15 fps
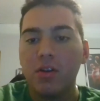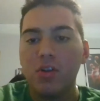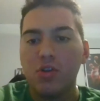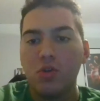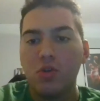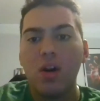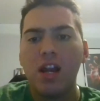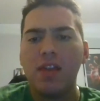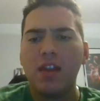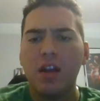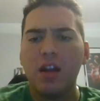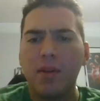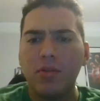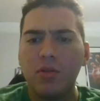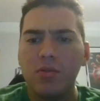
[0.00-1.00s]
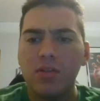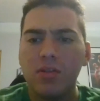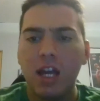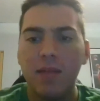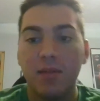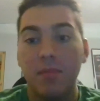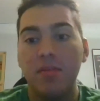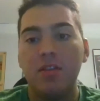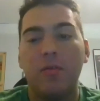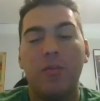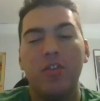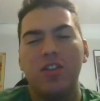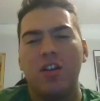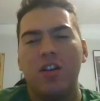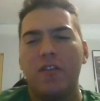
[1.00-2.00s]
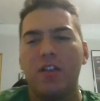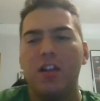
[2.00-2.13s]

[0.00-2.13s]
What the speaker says: So what do I think about those games? First off,